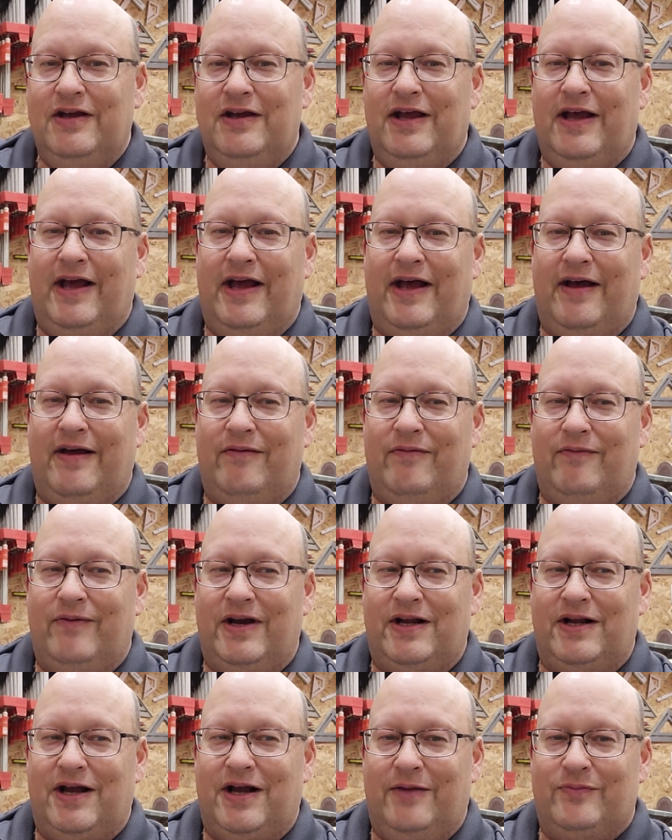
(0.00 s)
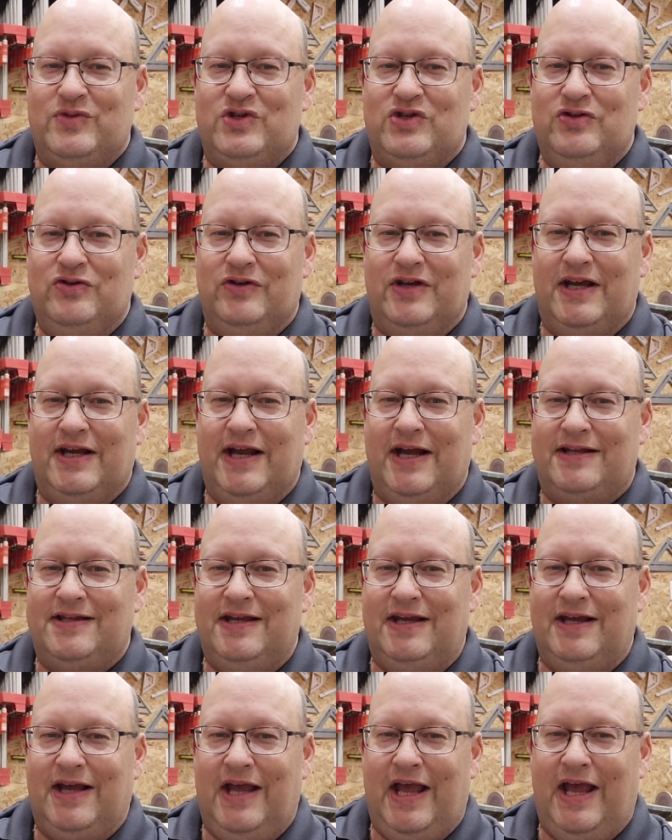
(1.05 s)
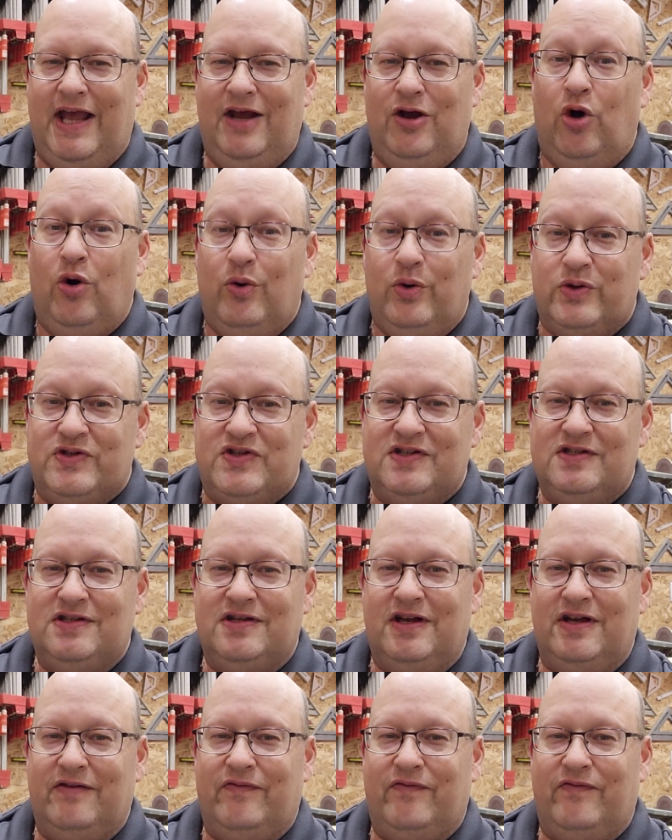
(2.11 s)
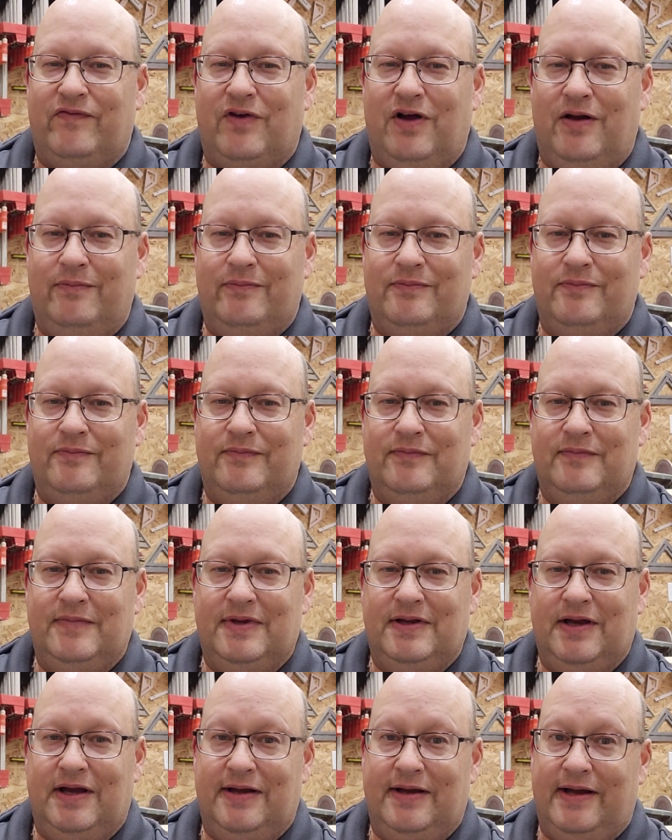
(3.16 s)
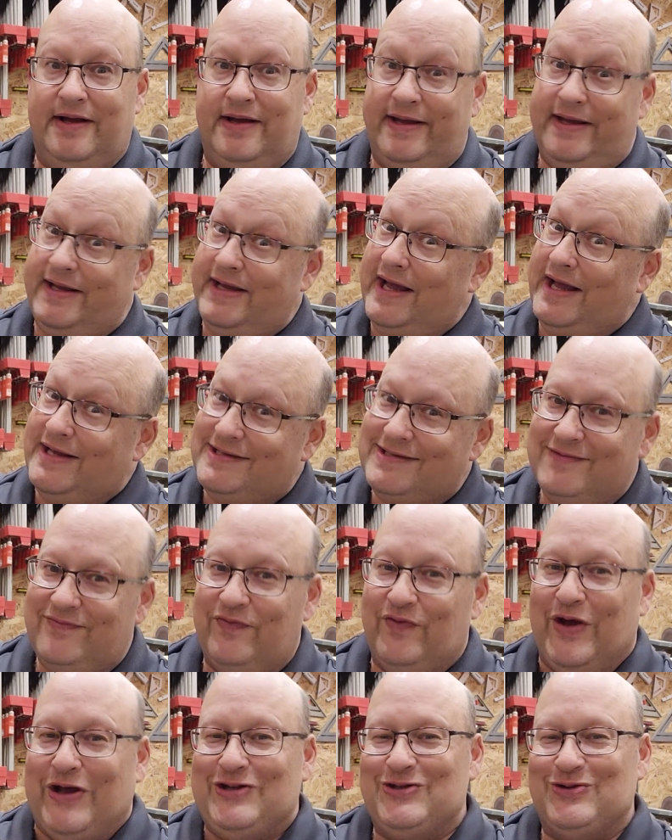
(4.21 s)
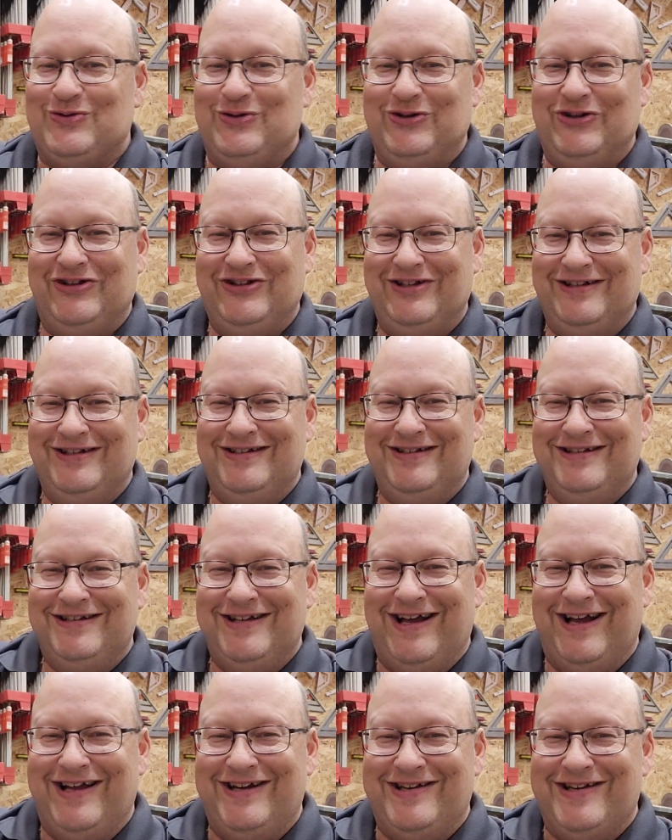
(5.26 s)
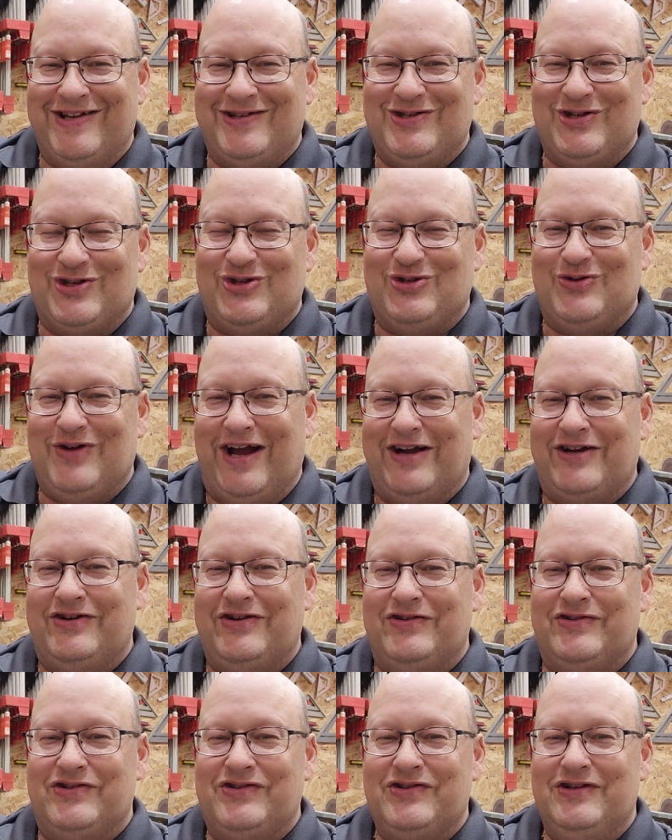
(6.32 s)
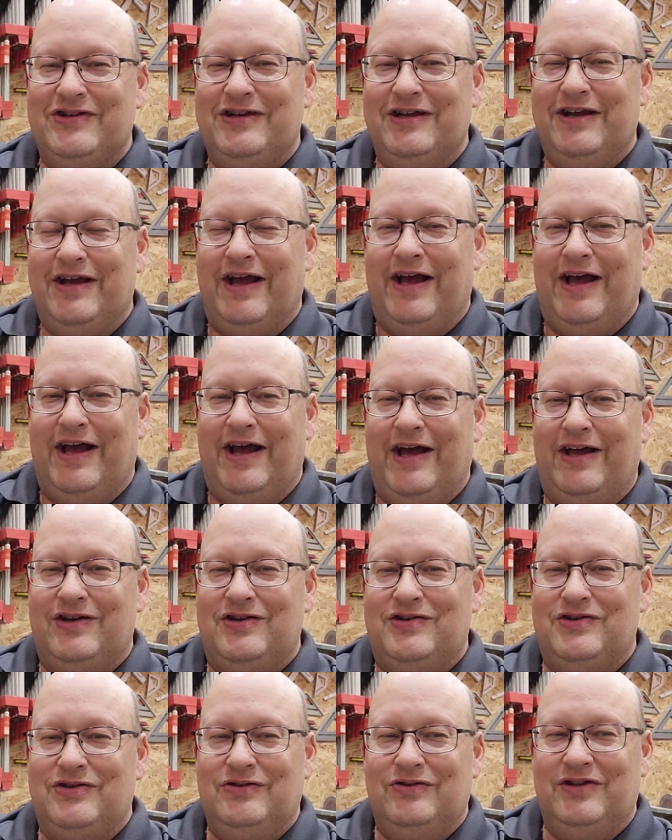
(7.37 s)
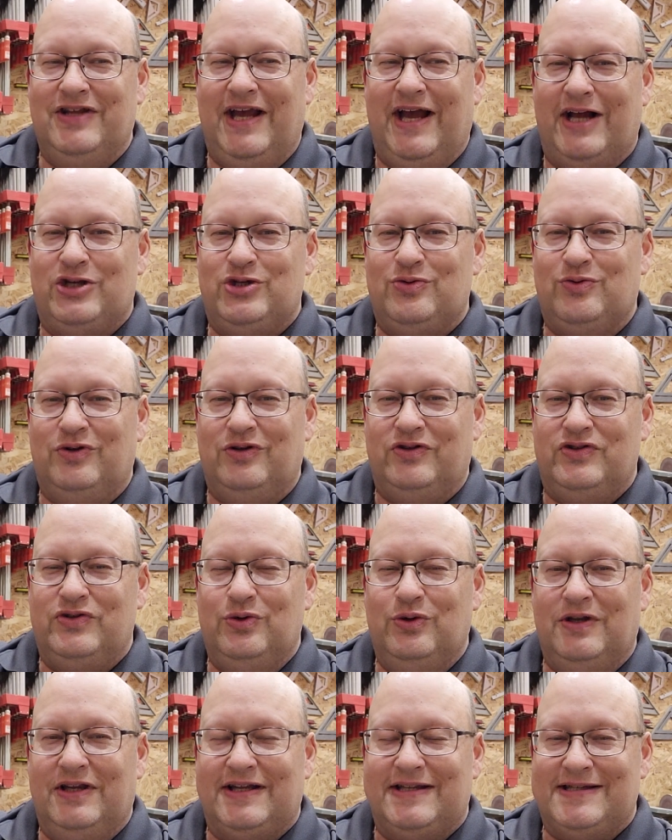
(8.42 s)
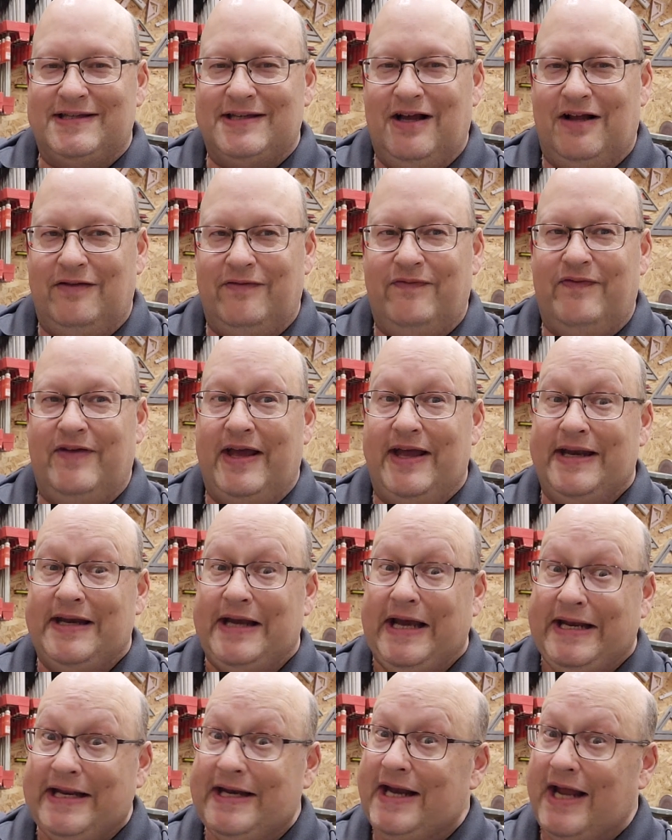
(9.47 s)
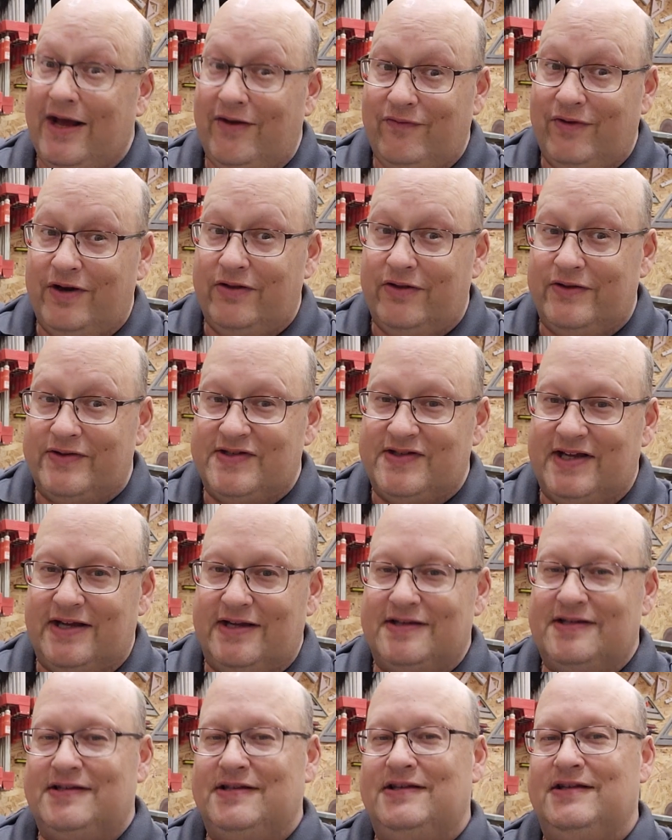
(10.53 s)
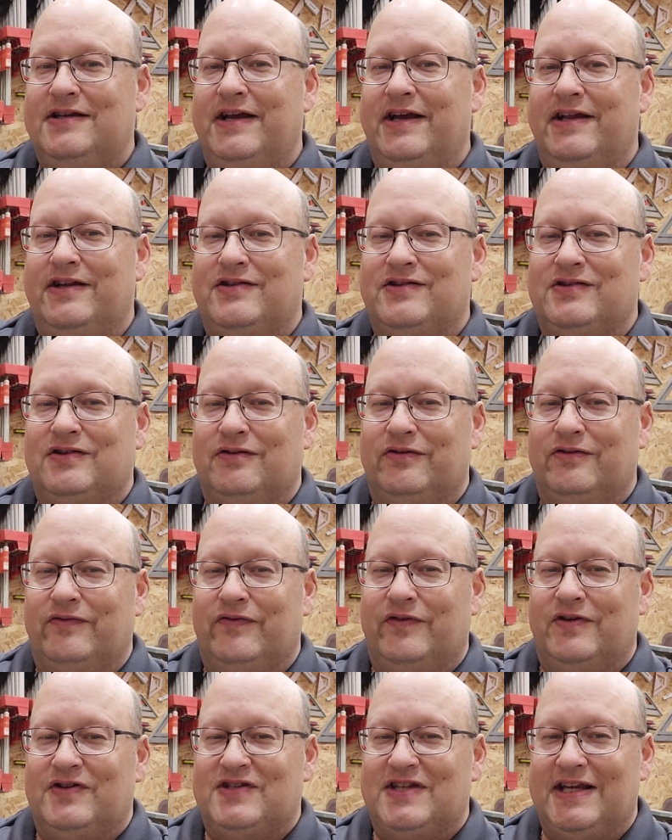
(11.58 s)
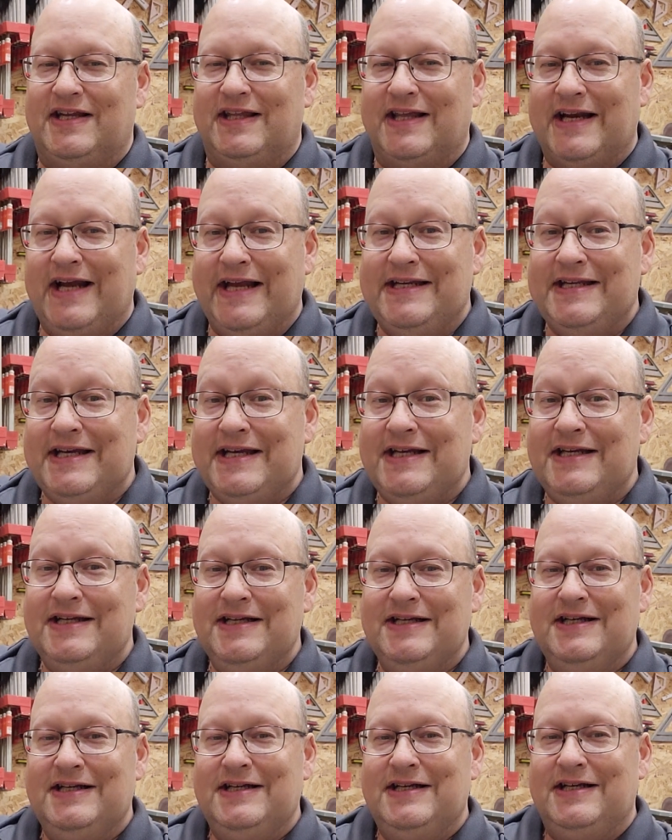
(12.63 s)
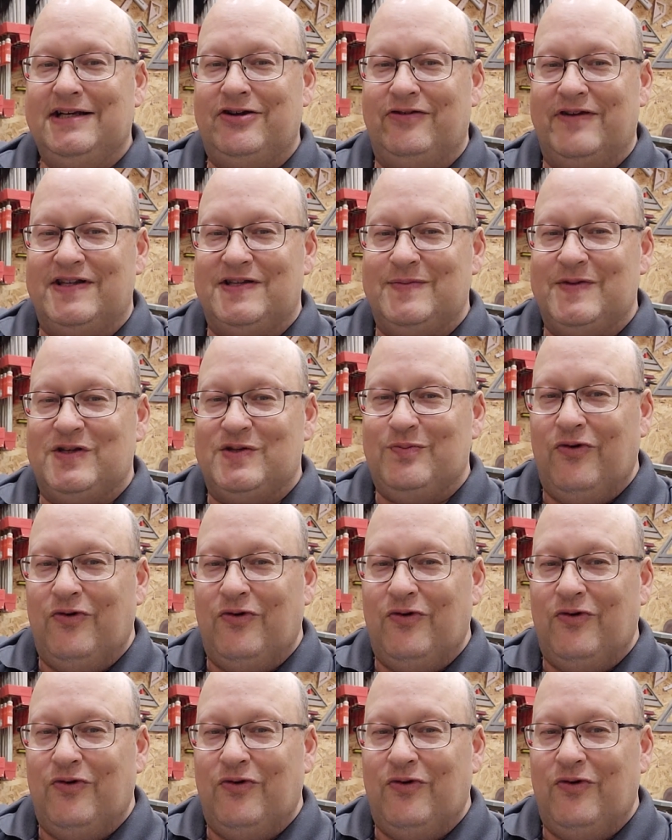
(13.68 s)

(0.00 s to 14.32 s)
when it comes to connecting a hose from, I guess, Festool dust extractors to the actual tool itself, and I didn't have one of those things. And so the first thing that I did Christmas